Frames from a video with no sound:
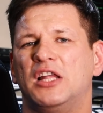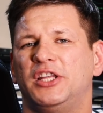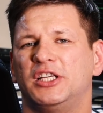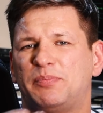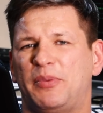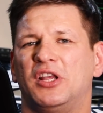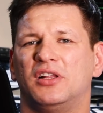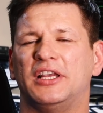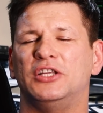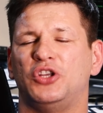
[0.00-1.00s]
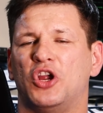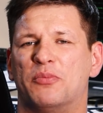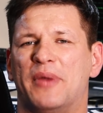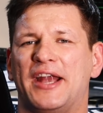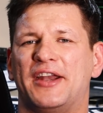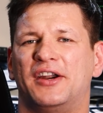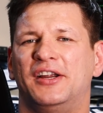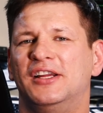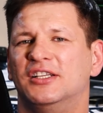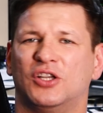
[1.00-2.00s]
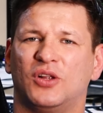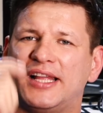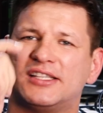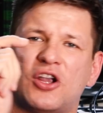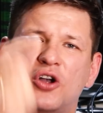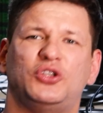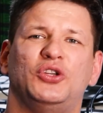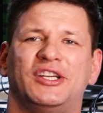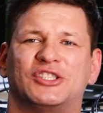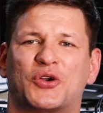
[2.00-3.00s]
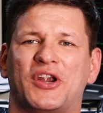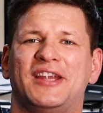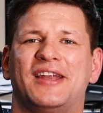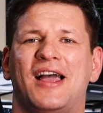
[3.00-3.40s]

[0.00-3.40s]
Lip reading: this pill into your miner. So let's go to the screen